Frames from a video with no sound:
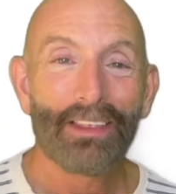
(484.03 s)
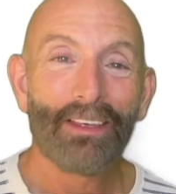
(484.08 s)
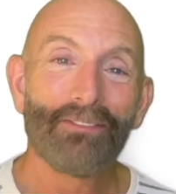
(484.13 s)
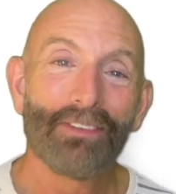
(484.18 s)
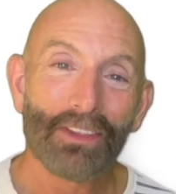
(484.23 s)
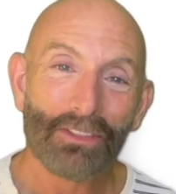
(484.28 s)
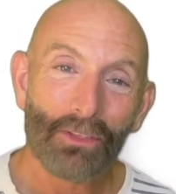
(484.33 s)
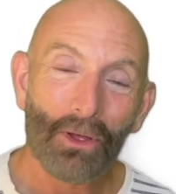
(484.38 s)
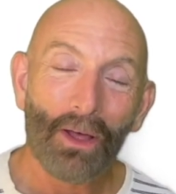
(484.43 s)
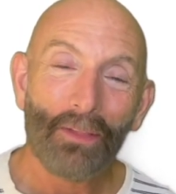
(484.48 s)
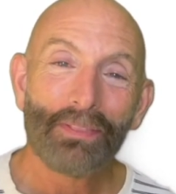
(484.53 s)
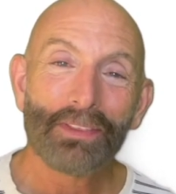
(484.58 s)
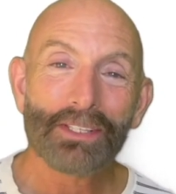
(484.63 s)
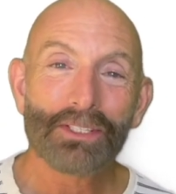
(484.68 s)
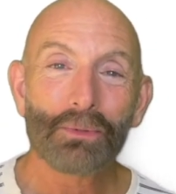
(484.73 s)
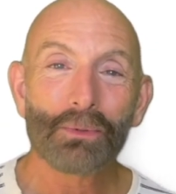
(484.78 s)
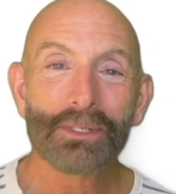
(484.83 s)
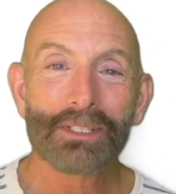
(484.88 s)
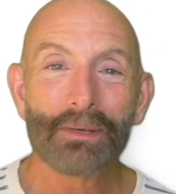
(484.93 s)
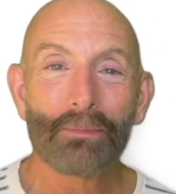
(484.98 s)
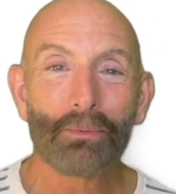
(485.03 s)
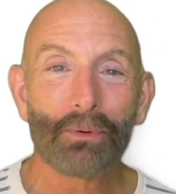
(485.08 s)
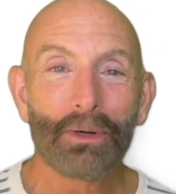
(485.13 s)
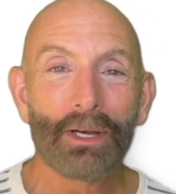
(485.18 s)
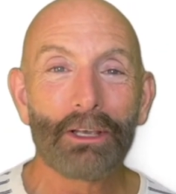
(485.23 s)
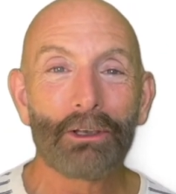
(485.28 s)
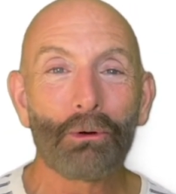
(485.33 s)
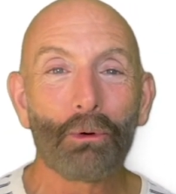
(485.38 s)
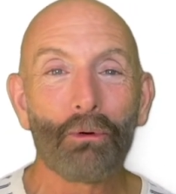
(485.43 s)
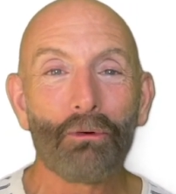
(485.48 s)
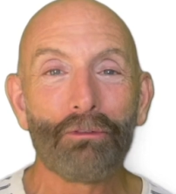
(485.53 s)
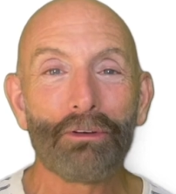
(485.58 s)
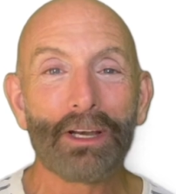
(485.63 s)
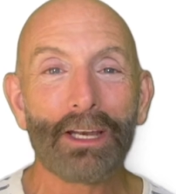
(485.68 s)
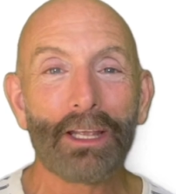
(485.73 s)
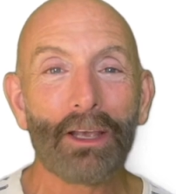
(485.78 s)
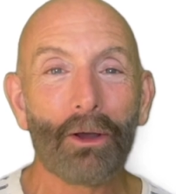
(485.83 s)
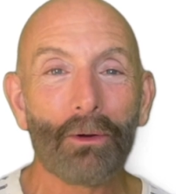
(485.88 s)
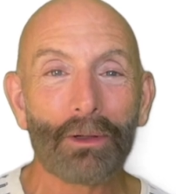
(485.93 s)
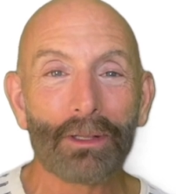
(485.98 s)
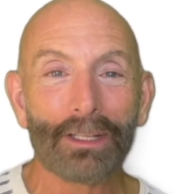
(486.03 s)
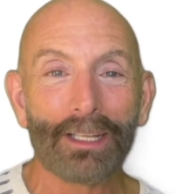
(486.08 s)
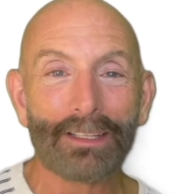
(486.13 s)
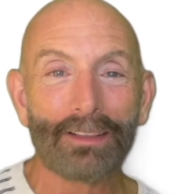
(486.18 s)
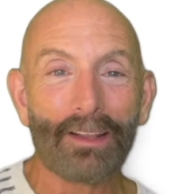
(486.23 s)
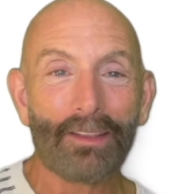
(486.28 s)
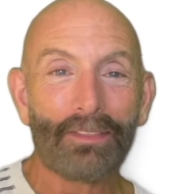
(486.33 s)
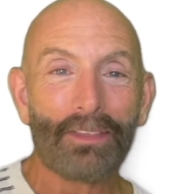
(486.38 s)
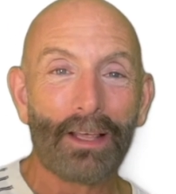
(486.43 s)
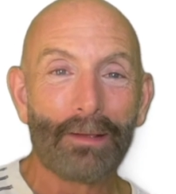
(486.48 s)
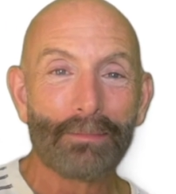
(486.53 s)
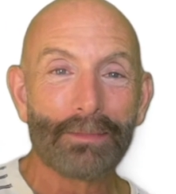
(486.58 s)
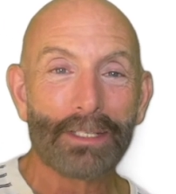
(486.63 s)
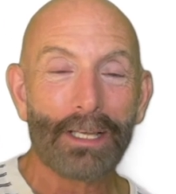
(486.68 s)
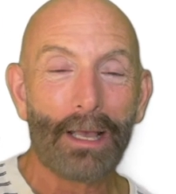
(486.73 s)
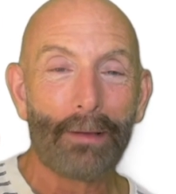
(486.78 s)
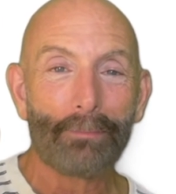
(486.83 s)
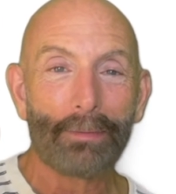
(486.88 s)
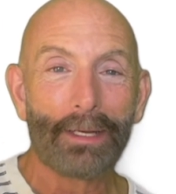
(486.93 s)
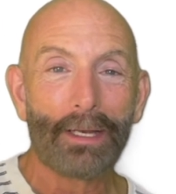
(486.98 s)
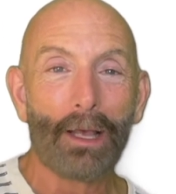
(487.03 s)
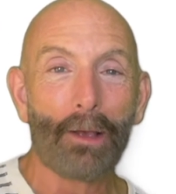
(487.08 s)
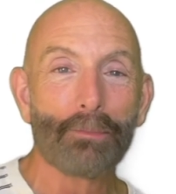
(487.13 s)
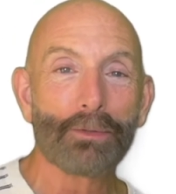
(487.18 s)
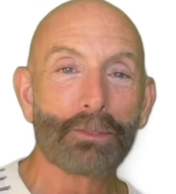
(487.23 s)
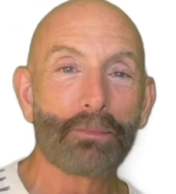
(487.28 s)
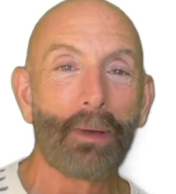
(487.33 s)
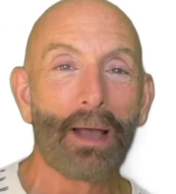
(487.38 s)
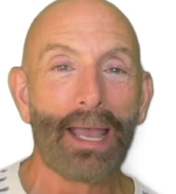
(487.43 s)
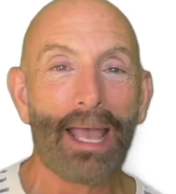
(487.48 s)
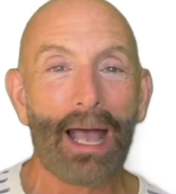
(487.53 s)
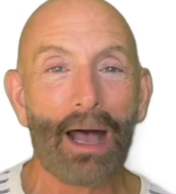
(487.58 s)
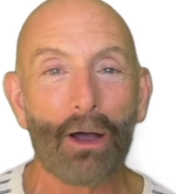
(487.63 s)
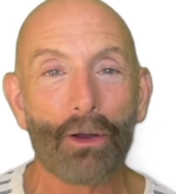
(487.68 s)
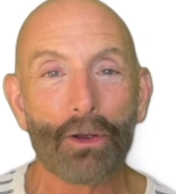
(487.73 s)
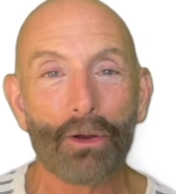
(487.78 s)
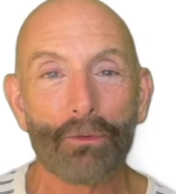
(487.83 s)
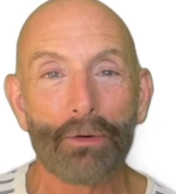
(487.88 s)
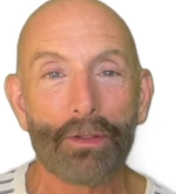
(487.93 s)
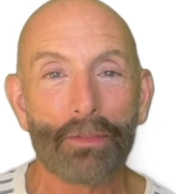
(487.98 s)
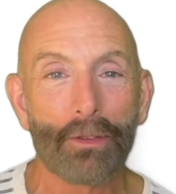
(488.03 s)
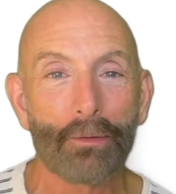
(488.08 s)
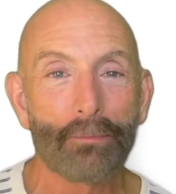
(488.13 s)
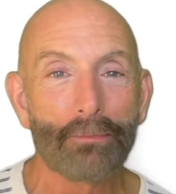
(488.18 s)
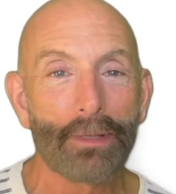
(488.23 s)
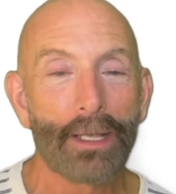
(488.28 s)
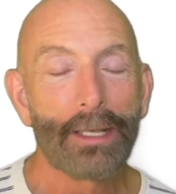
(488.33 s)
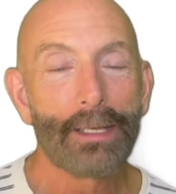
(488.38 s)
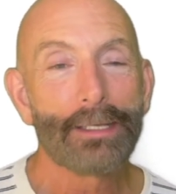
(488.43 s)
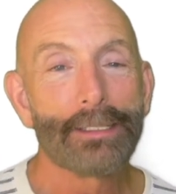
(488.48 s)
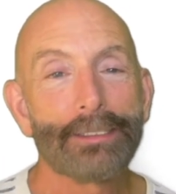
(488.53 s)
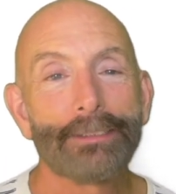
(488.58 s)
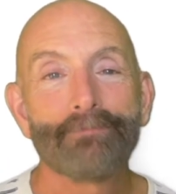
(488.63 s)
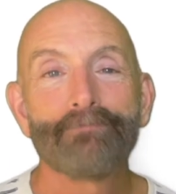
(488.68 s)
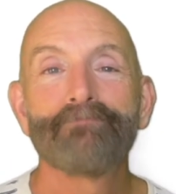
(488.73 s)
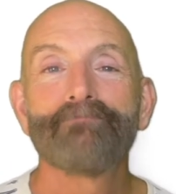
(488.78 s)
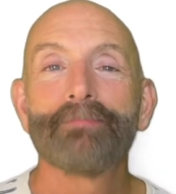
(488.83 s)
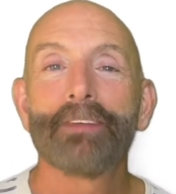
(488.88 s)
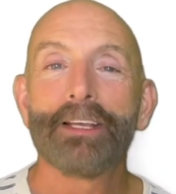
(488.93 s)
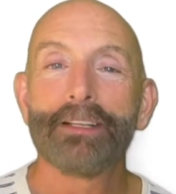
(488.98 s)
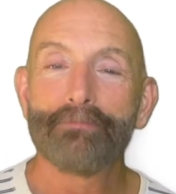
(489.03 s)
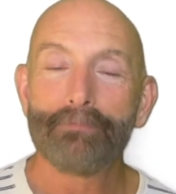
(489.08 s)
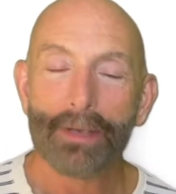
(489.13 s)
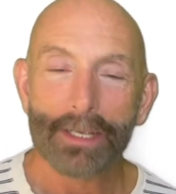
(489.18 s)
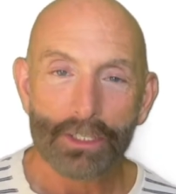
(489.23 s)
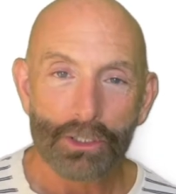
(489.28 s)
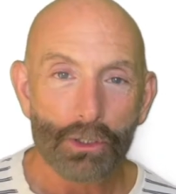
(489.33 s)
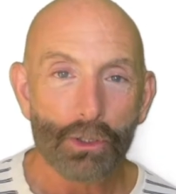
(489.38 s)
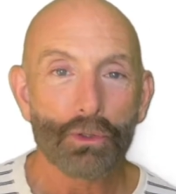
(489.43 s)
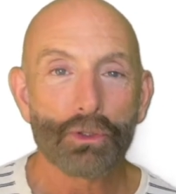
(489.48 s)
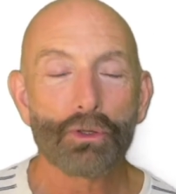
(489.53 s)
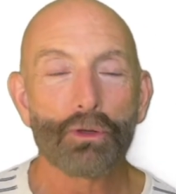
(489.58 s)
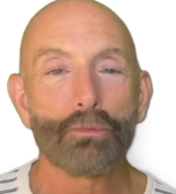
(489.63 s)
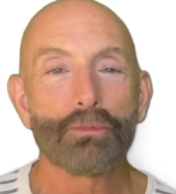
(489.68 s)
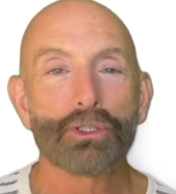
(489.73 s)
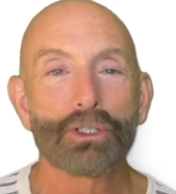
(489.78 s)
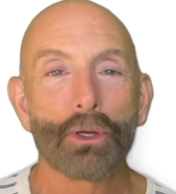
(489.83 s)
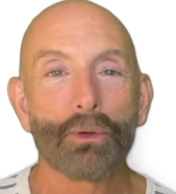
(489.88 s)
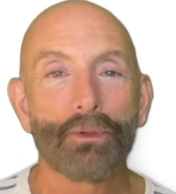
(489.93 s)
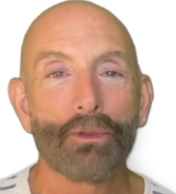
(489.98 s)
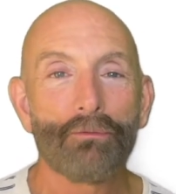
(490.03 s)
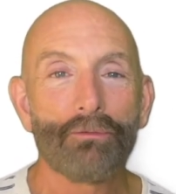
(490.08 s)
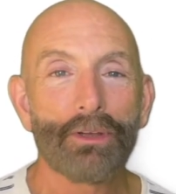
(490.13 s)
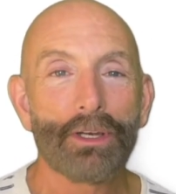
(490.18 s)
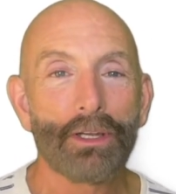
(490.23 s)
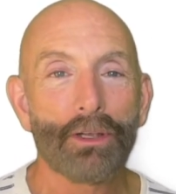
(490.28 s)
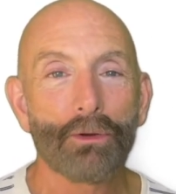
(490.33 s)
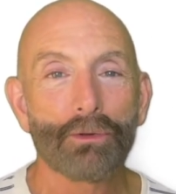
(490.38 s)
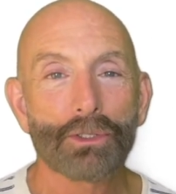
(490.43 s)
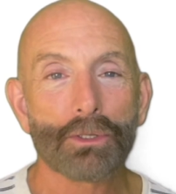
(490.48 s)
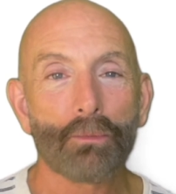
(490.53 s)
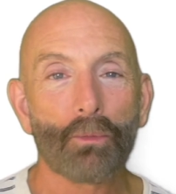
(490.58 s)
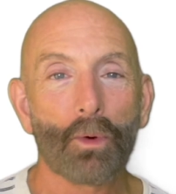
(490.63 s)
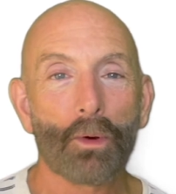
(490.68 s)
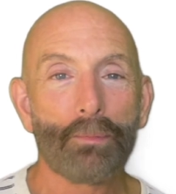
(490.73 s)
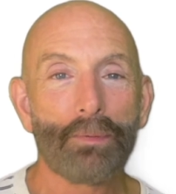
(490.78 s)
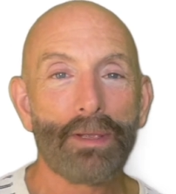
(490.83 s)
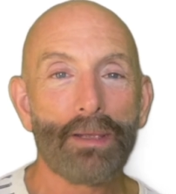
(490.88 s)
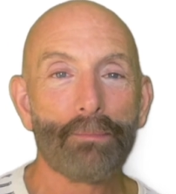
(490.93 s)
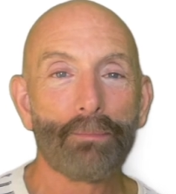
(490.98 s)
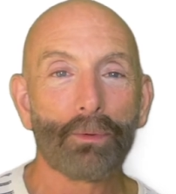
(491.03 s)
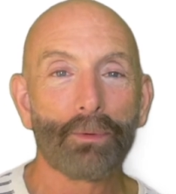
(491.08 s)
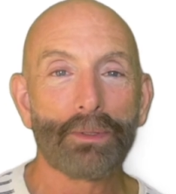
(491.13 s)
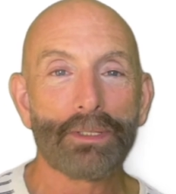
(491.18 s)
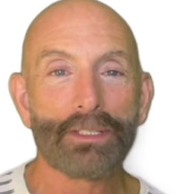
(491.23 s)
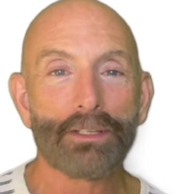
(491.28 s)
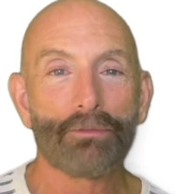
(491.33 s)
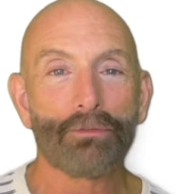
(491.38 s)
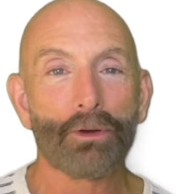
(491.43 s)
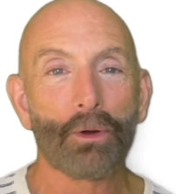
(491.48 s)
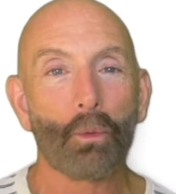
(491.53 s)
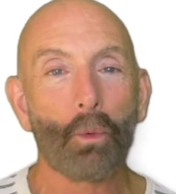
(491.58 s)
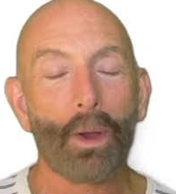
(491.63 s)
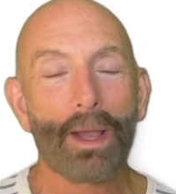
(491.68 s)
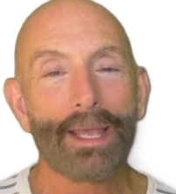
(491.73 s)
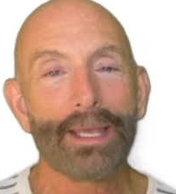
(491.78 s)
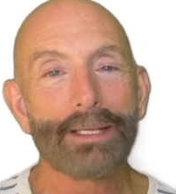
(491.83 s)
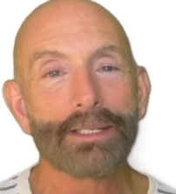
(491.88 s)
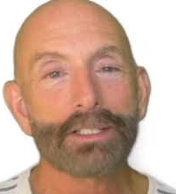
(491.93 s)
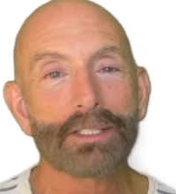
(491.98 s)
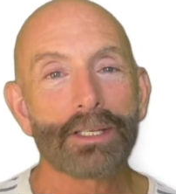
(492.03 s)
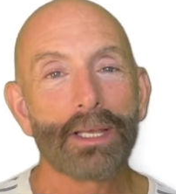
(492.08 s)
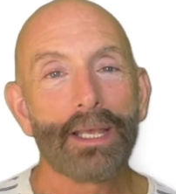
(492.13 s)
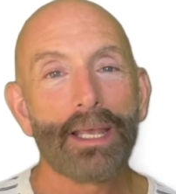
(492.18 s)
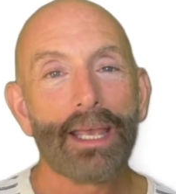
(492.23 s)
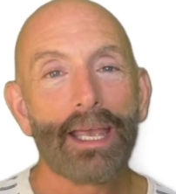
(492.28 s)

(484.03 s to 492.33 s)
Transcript: If you thought this was a pretty cool video, click the thumbs up. It helps my algorithm it makes YouTube show the video to more people in different ways.